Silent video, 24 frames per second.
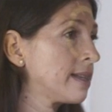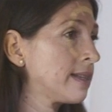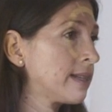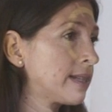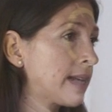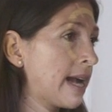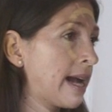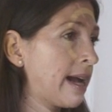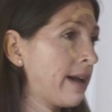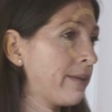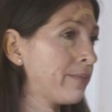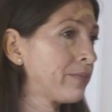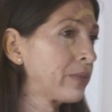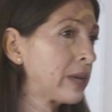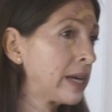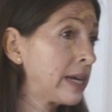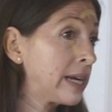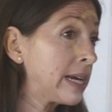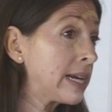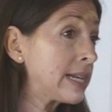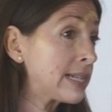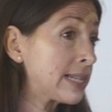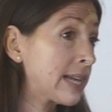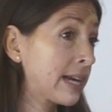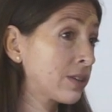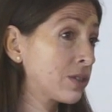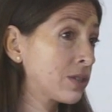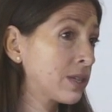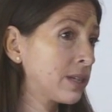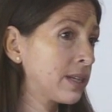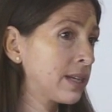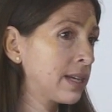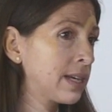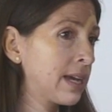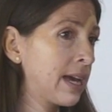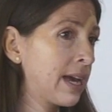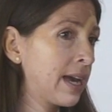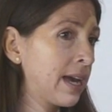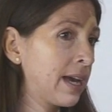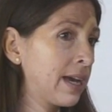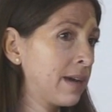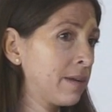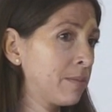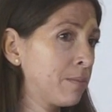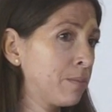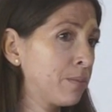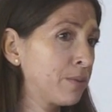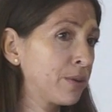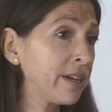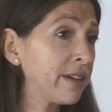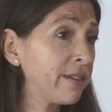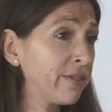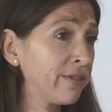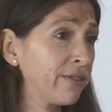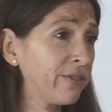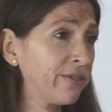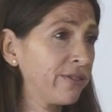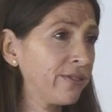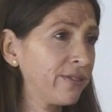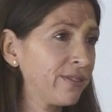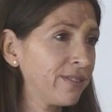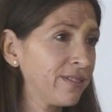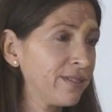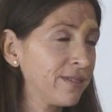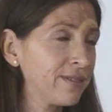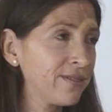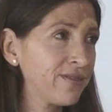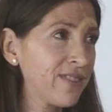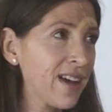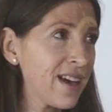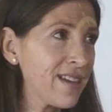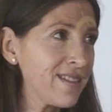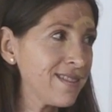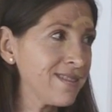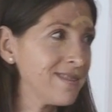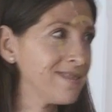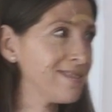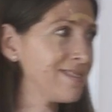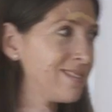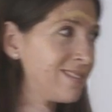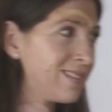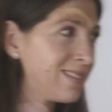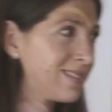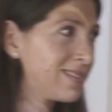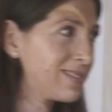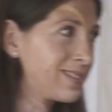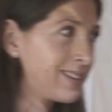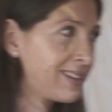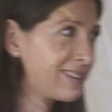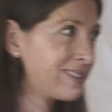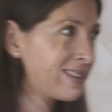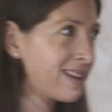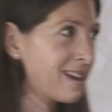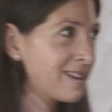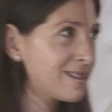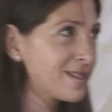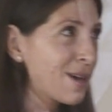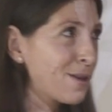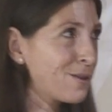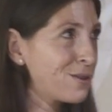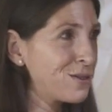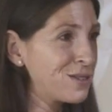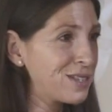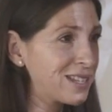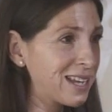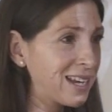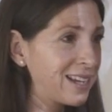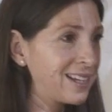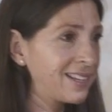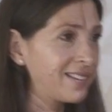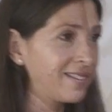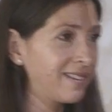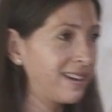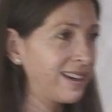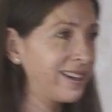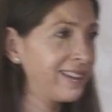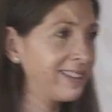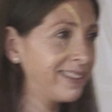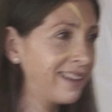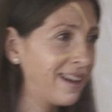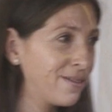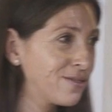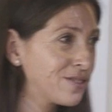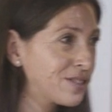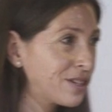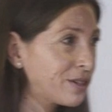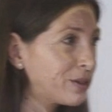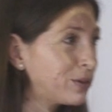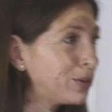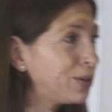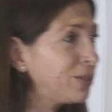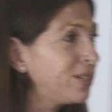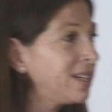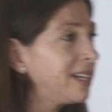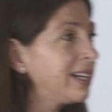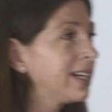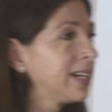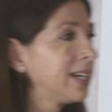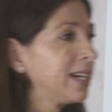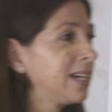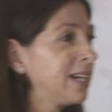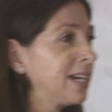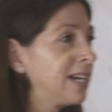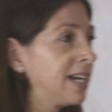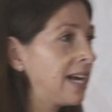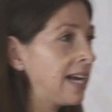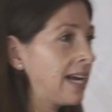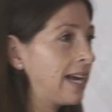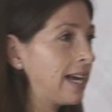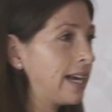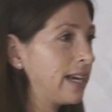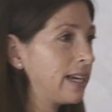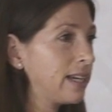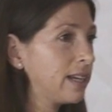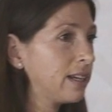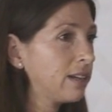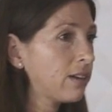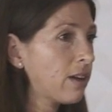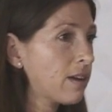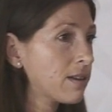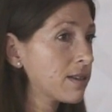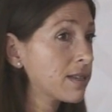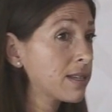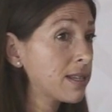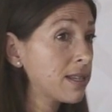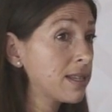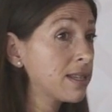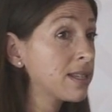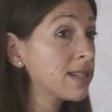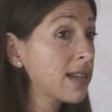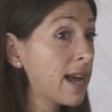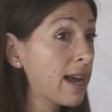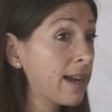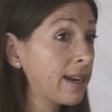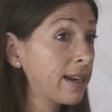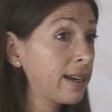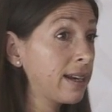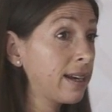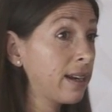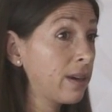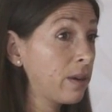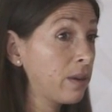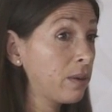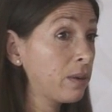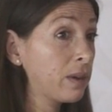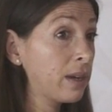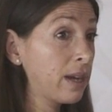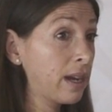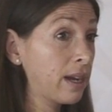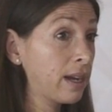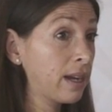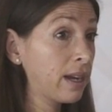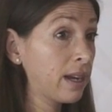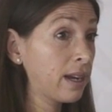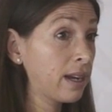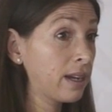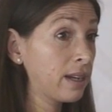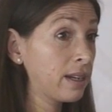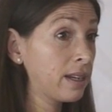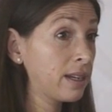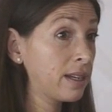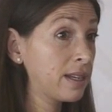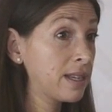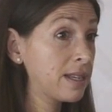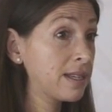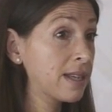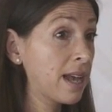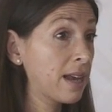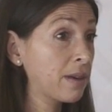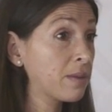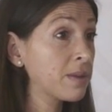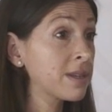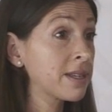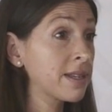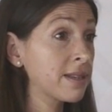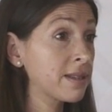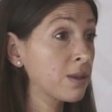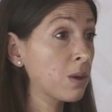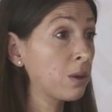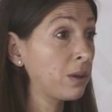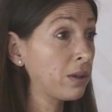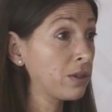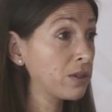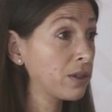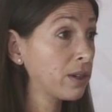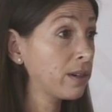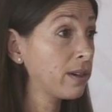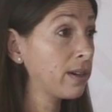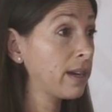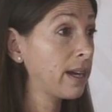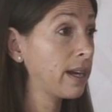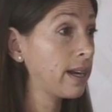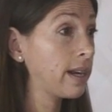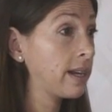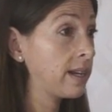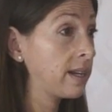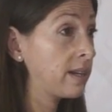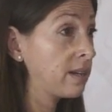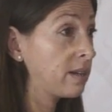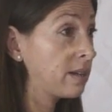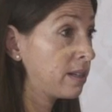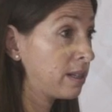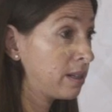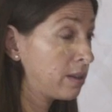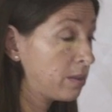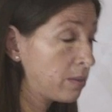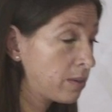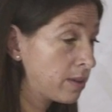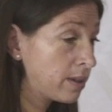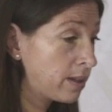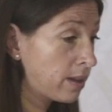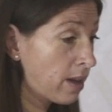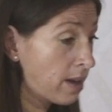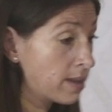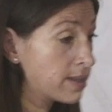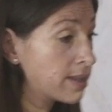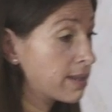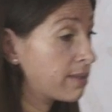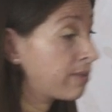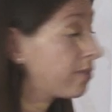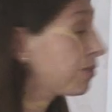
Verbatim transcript: is, um, is actually a brief father. I think that's how you say it, right? Abshakur. Uh, he lost his son in a, uh, his son was a soldier and he, he lost him